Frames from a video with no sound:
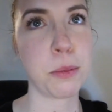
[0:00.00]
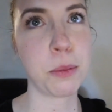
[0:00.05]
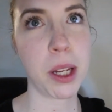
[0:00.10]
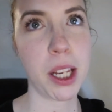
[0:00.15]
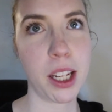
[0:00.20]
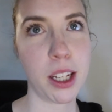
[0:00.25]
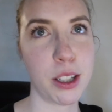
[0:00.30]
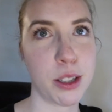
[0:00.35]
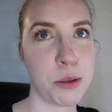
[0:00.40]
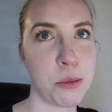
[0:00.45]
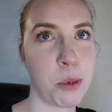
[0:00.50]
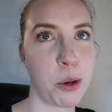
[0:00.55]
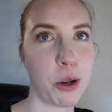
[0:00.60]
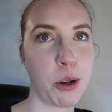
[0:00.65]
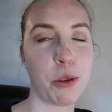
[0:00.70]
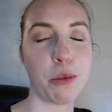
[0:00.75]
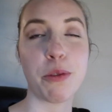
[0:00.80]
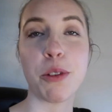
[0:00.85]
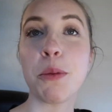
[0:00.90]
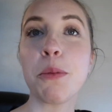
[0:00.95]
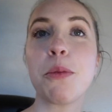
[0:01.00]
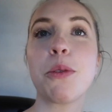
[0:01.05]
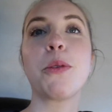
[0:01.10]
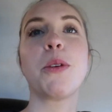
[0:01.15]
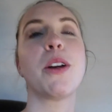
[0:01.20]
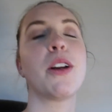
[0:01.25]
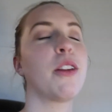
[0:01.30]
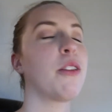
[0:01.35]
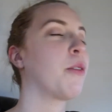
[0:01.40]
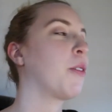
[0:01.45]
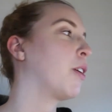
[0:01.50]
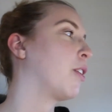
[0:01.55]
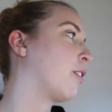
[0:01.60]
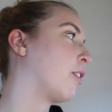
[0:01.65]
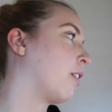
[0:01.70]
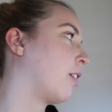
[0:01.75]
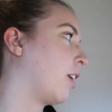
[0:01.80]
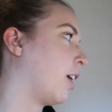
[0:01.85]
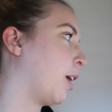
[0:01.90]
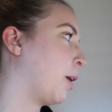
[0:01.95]
meeting tomorrow from 3 to
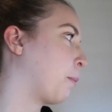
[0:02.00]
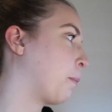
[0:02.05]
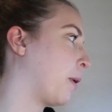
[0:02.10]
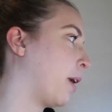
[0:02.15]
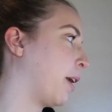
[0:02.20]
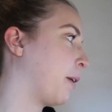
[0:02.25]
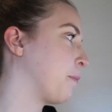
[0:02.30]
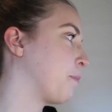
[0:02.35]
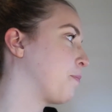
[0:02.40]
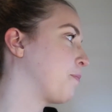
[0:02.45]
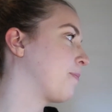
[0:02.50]
3:30, but